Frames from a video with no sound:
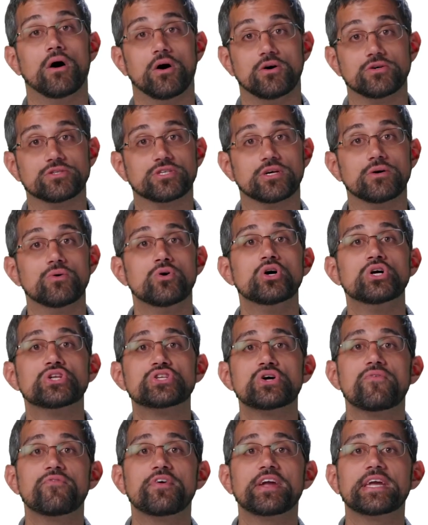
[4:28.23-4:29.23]
Also,
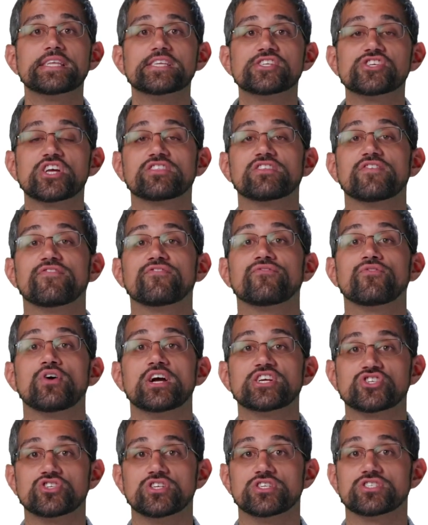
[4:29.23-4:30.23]
don't forget to check the
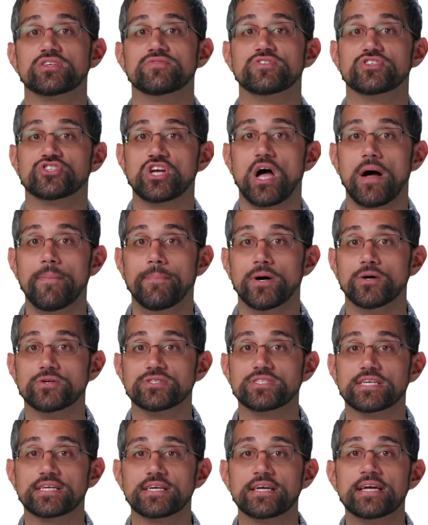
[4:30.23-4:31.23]
freshness of the job
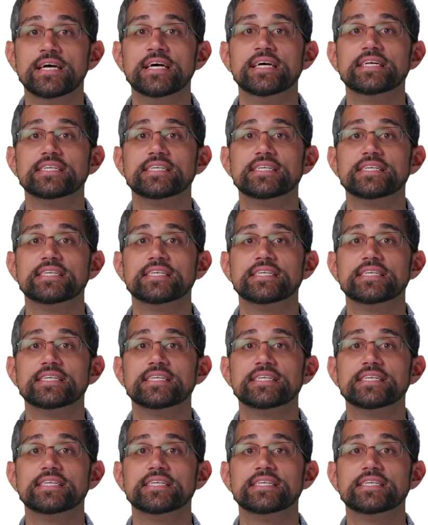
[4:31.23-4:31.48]
posting